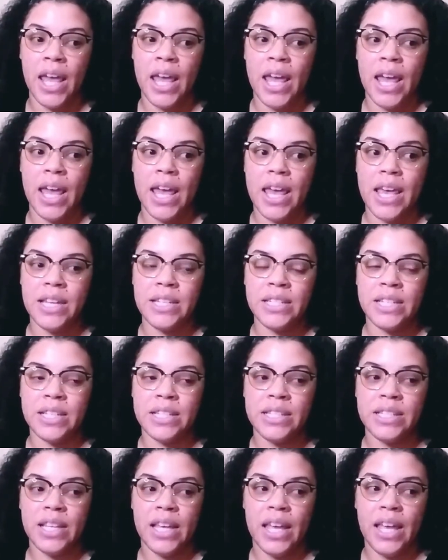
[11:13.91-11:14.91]
and to
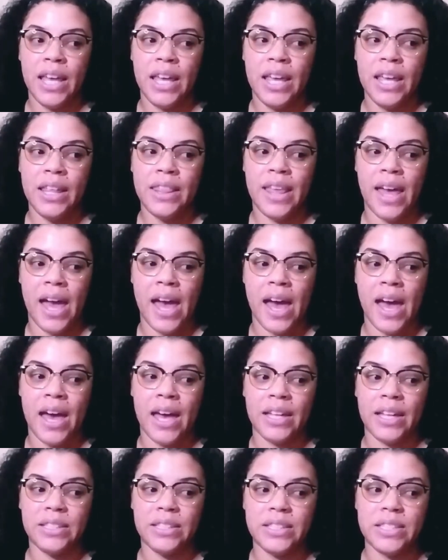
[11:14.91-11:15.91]
say
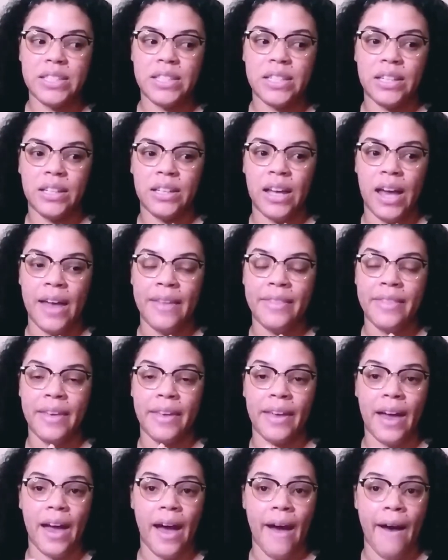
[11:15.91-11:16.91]
that I
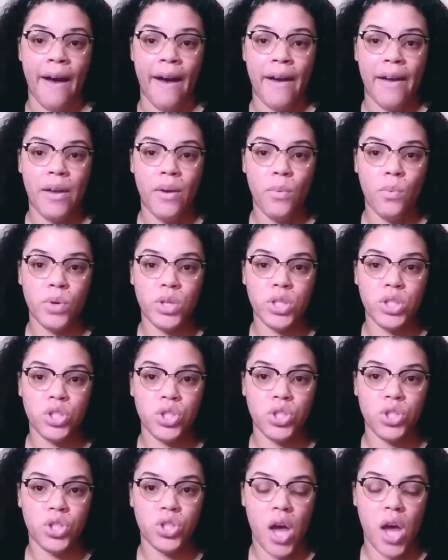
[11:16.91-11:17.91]
think I was
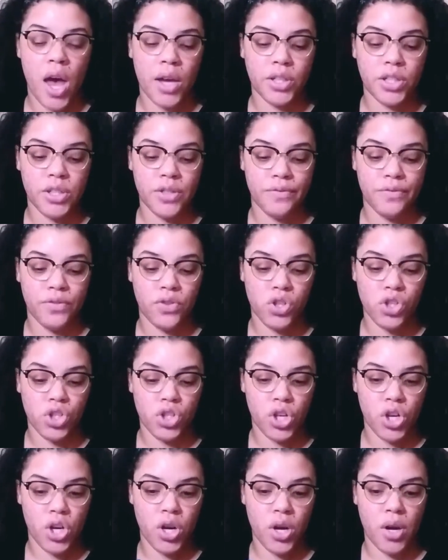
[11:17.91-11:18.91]
shocked for
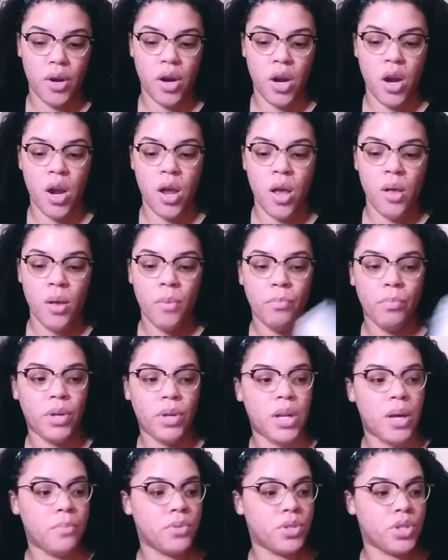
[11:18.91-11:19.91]
sure, but
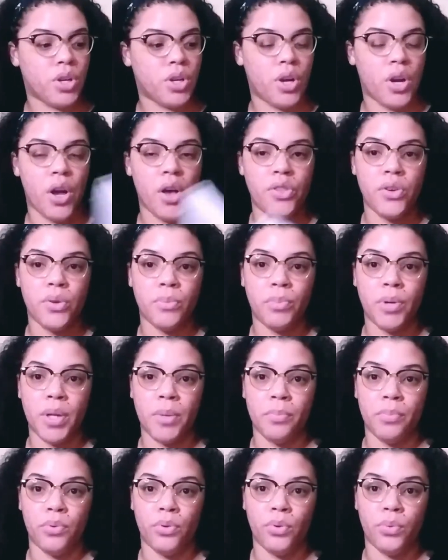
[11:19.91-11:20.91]
I'm sure other
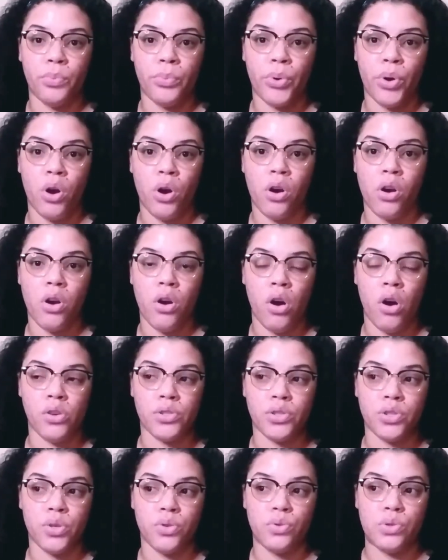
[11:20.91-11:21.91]
people were
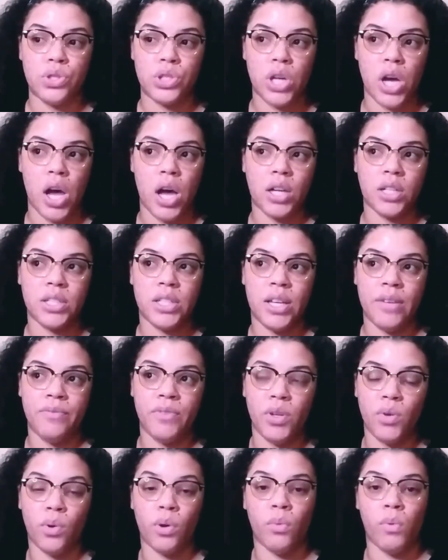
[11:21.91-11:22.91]
also shocked if
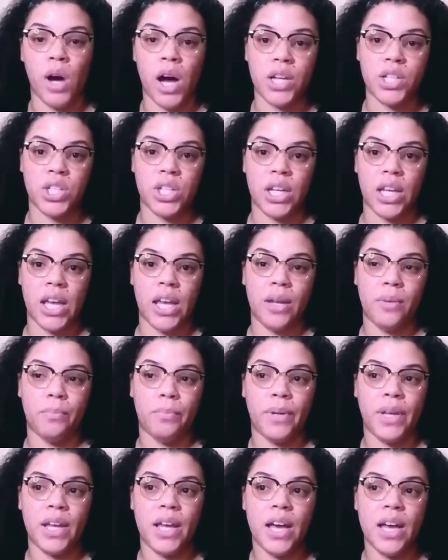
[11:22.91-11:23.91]
you were watching it
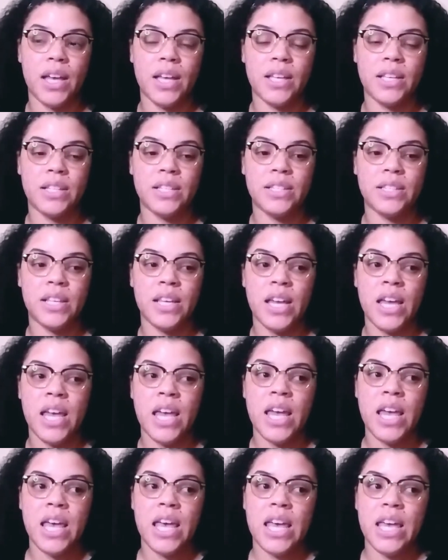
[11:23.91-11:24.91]
because
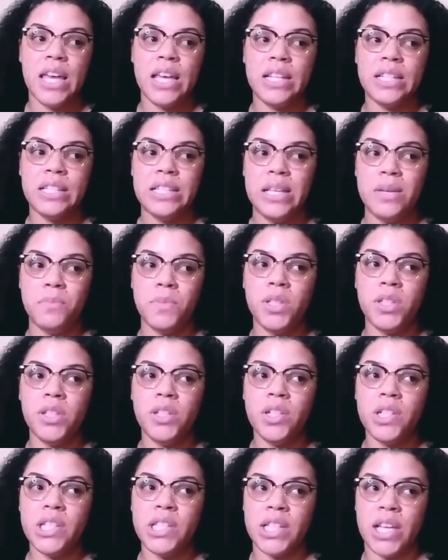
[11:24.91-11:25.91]
it seemed a
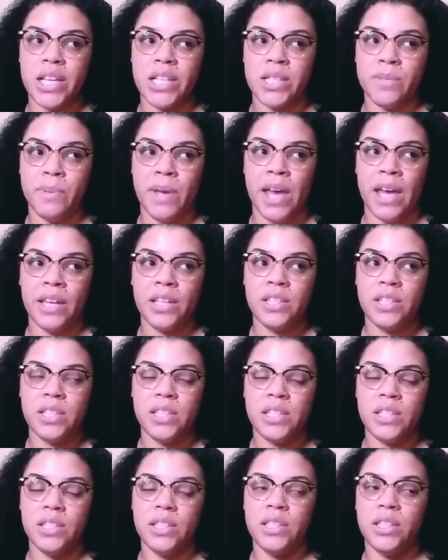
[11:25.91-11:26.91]
little suspect.
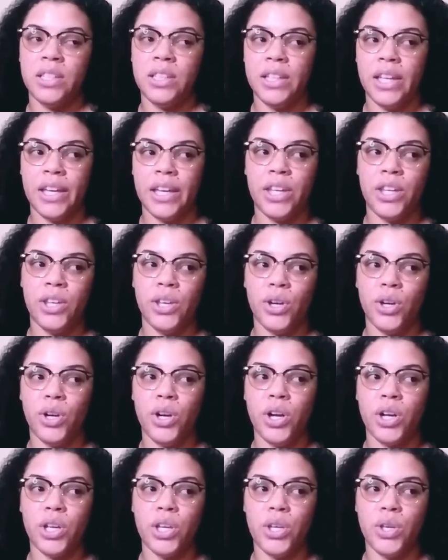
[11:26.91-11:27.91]
Like you're
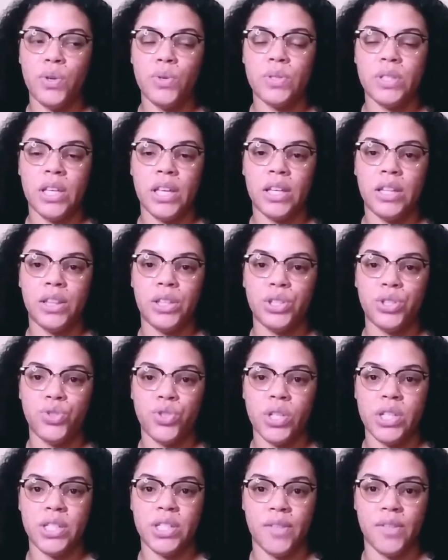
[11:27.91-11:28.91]
accusing
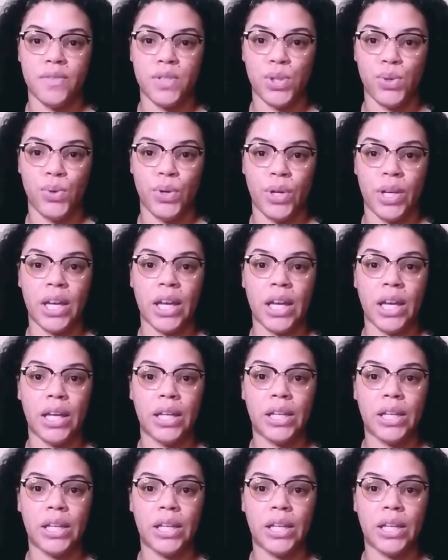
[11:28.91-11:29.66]
Latrice of doing it,